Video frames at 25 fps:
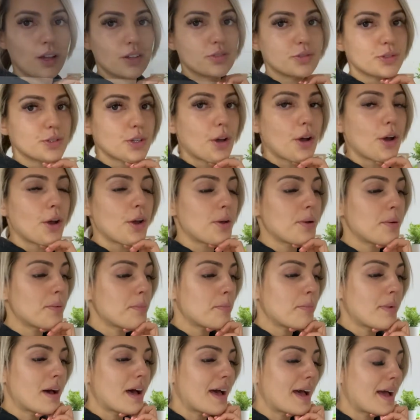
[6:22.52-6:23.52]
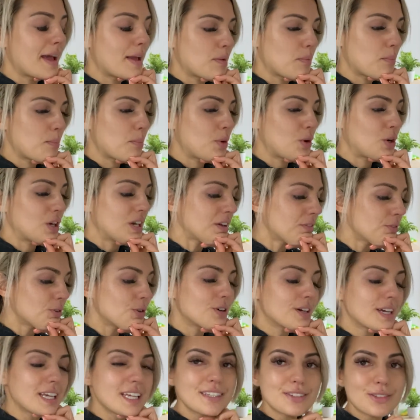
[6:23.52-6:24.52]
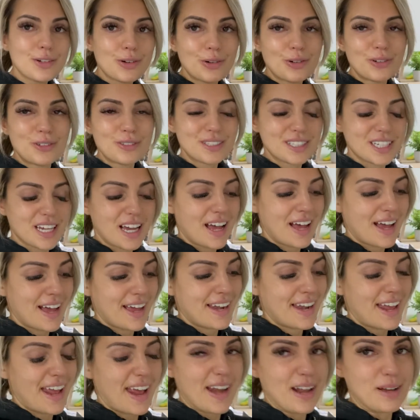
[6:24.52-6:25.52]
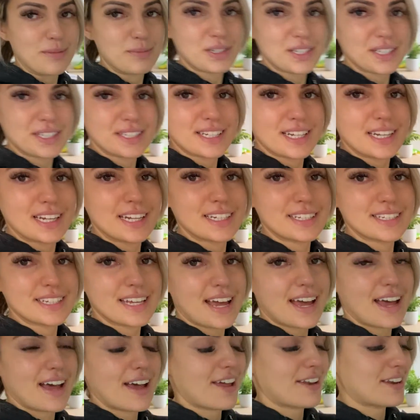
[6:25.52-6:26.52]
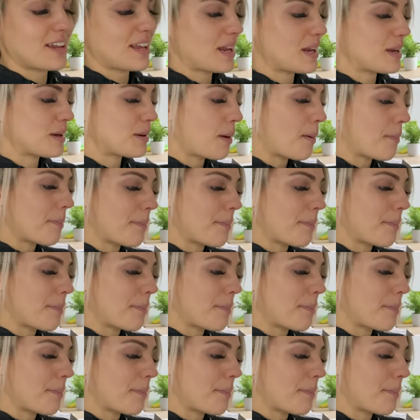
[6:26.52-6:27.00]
So my morning walk is all done and I'm just sitting down in